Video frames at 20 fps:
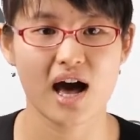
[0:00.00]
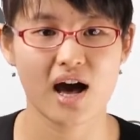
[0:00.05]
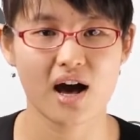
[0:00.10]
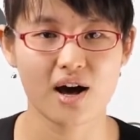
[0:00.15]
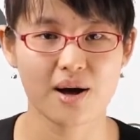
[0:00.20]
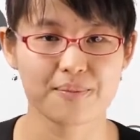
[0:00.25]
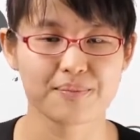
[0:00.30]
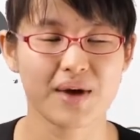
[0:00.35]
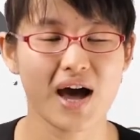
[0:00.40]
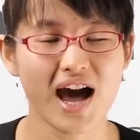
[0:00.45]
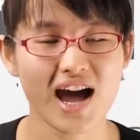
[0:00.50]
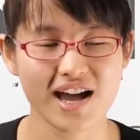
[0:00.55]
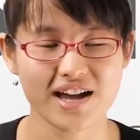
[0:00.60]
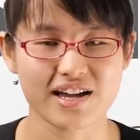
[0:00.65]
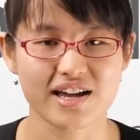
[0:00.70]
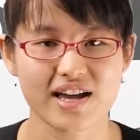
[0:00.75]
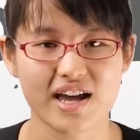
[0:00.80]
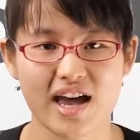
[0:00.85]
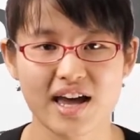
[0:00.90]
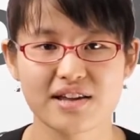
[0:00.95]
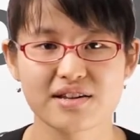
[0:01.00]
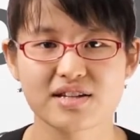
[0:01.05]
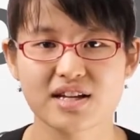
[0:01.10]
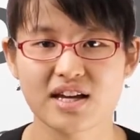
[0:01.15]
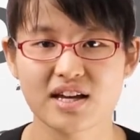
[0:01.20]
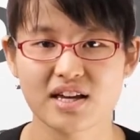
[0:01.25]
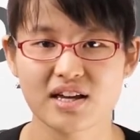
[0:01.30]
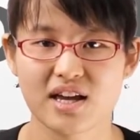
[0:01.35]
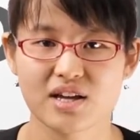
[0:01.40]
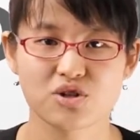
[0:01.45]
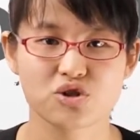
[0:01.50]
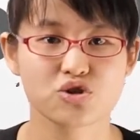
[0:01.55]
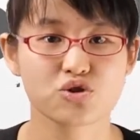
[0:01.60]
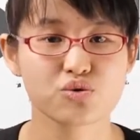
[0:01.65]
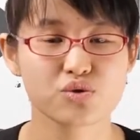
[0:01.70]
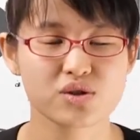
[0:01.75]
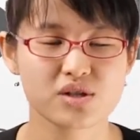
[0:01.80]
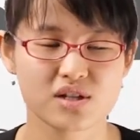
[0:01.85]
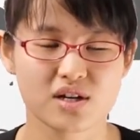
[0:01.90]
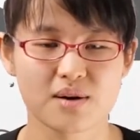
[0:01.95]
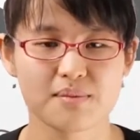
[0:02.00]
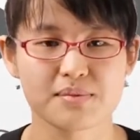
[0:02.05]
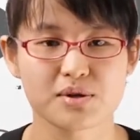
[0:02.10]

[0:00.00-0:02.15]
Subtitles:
high, and they can choose